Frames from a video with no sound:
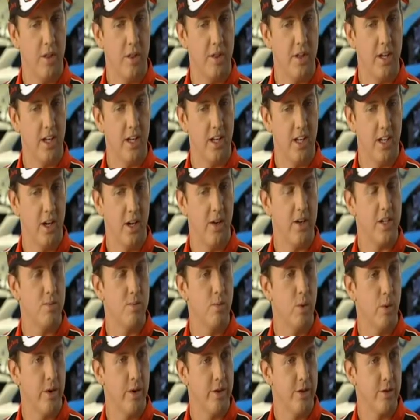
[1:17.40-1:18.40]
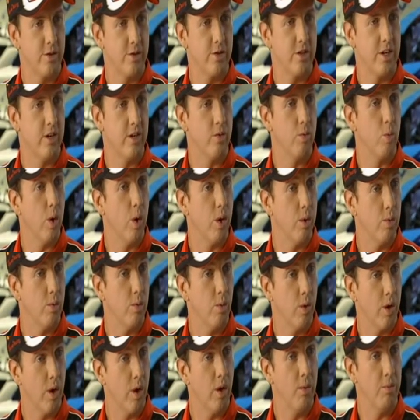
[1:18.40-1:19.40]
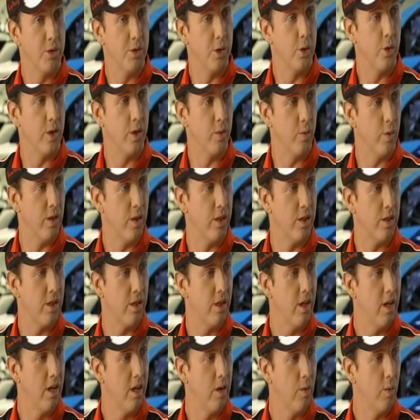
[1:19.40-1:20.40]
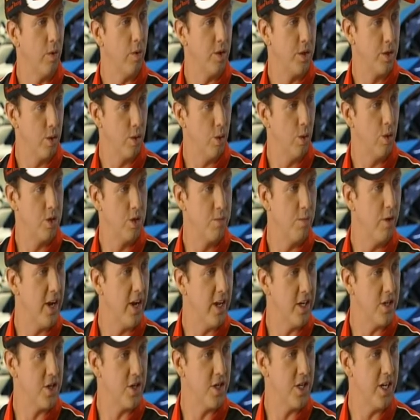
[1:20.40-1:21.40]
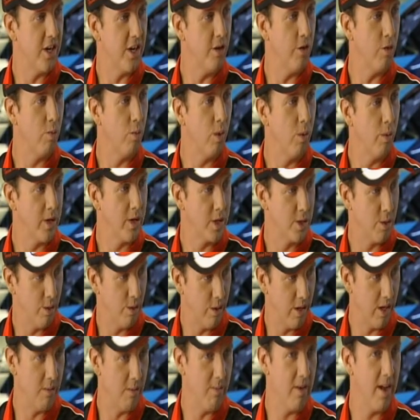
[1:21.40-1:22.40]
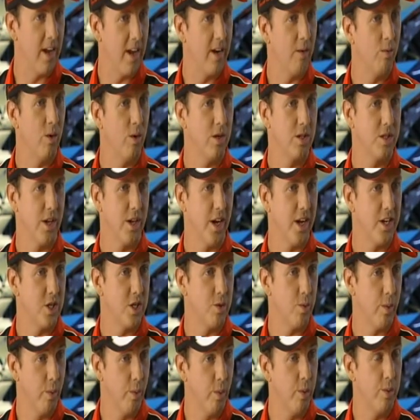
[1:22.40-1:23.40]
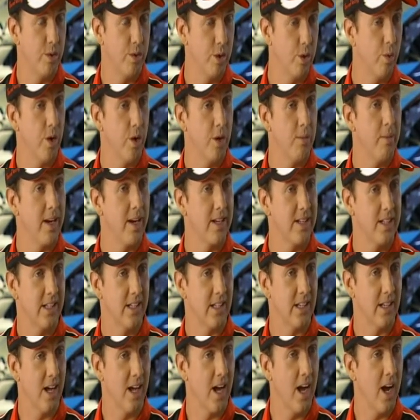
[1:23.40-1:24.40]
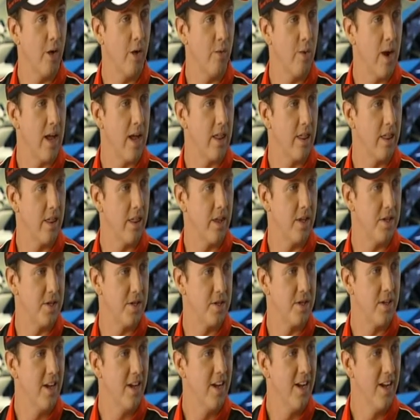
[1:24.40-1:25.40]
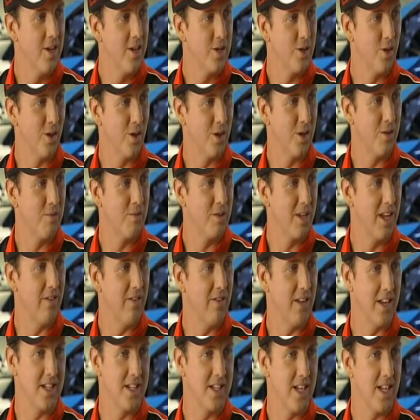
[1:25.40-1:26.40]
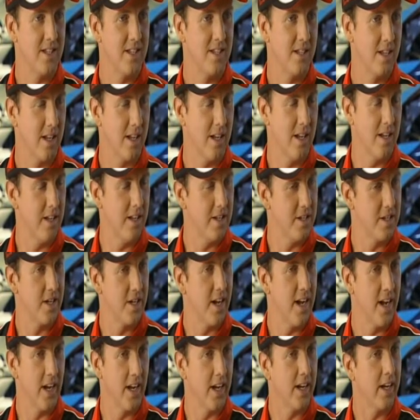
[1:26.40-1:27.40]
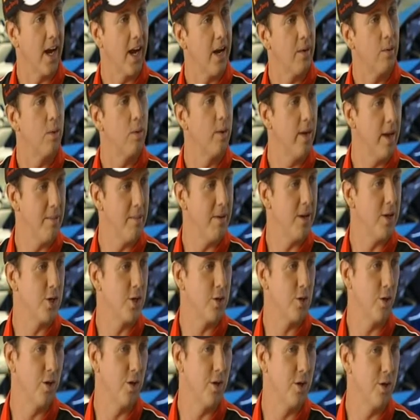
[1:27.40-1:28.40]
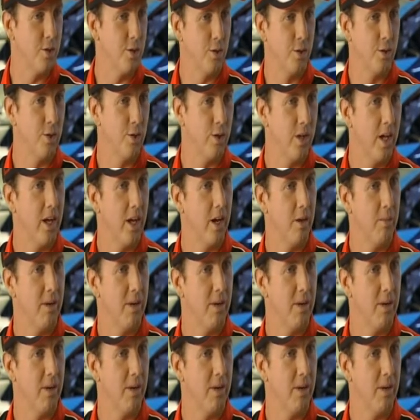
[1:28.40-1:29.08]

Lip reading: I think, you know, he's more interested in what I'm doing with George, my engineer, and what we're talking about and what changes we do want to make to the car, rather than sort of giving us hints and saying, okay, well, how about you try this or do that.